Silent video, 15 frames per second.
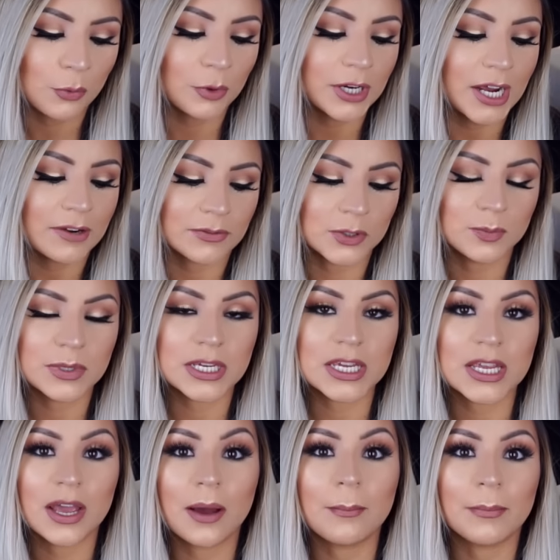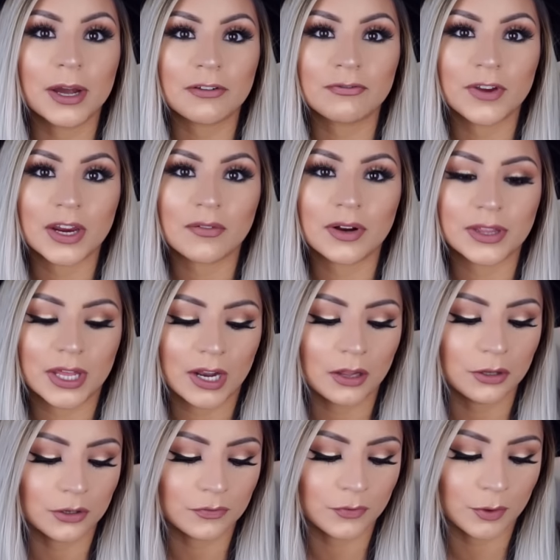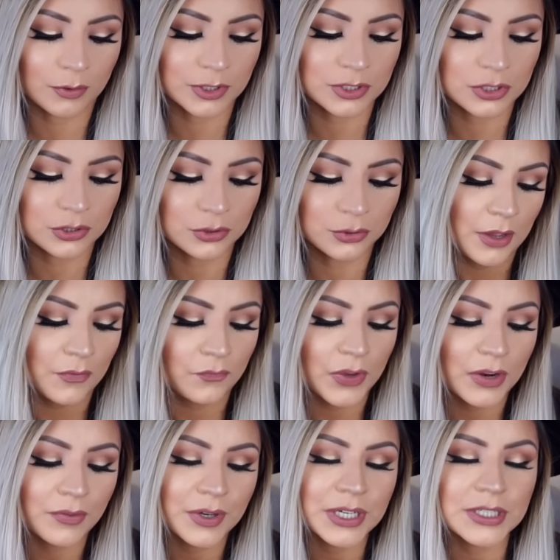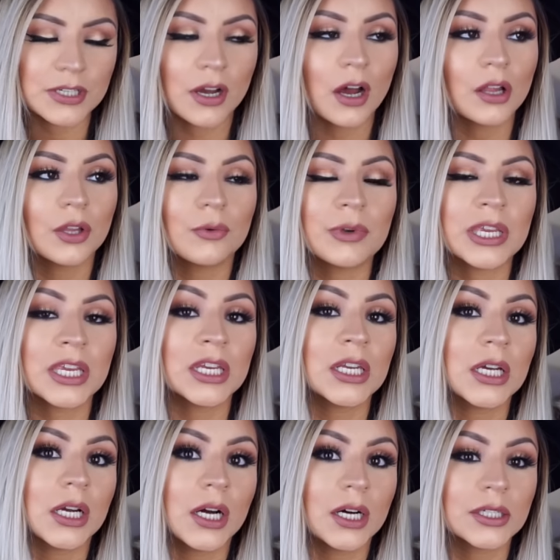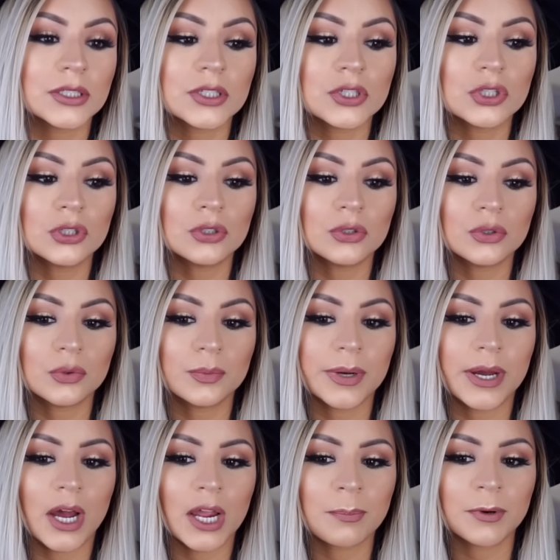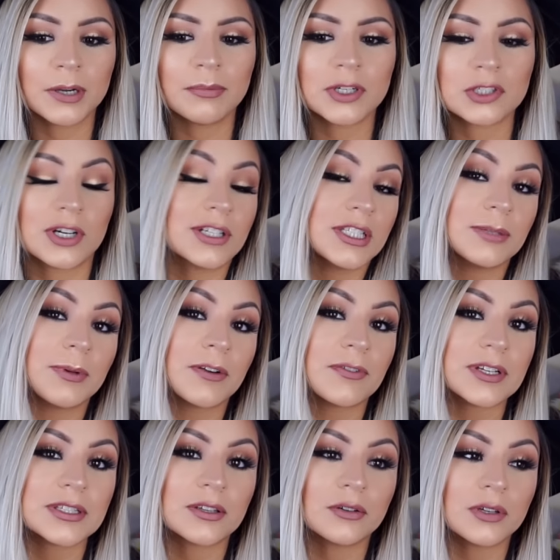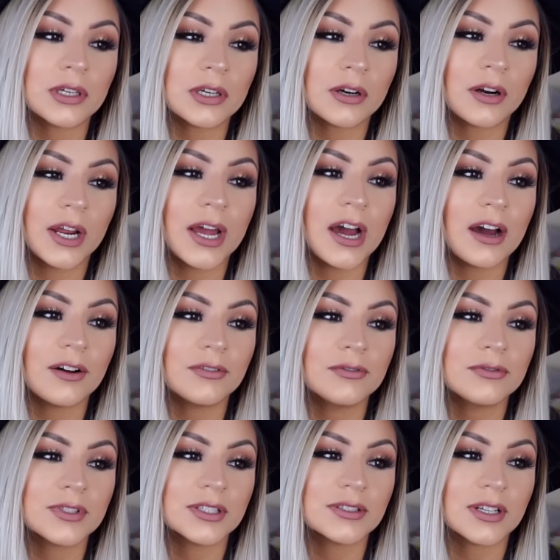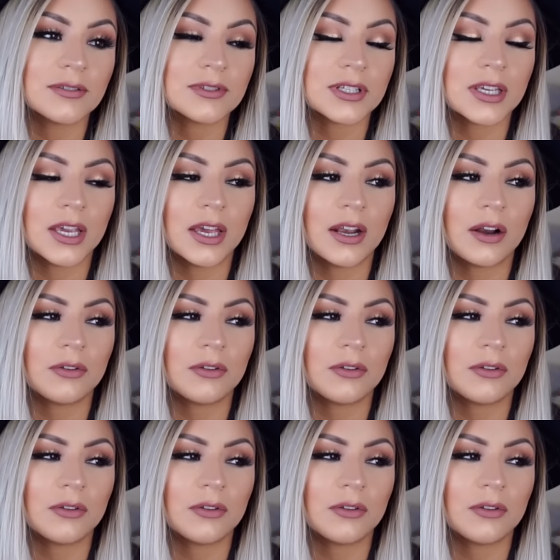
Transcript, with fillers: would have to be my favorite that I look forward to. Favorite Halloween costume. I pretty much dress up every single year I have since I was a kid. I